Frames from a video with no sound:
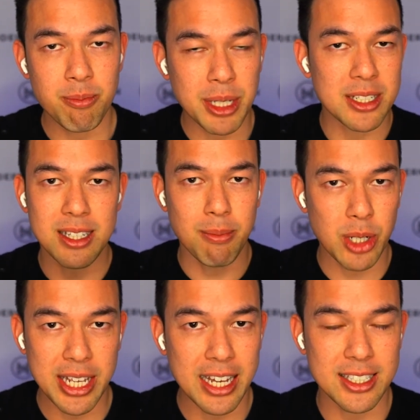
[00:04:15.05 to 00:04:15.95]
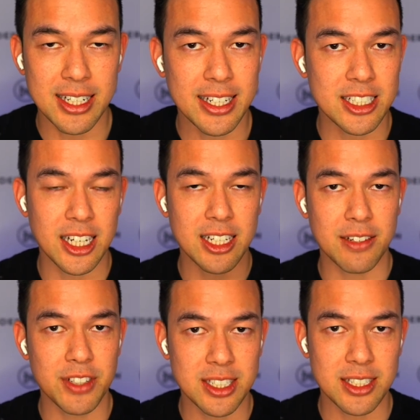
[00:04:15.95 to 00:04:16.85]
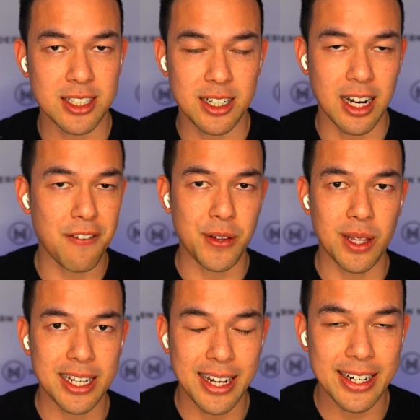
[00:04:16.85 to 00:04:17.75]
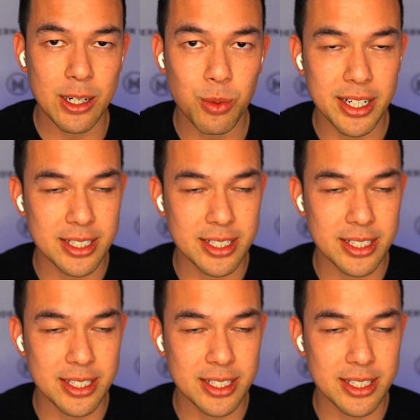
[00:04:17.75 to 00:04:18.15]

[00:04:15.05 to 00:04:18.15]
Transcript: because somebody has an executive assistant and I feel like I need one,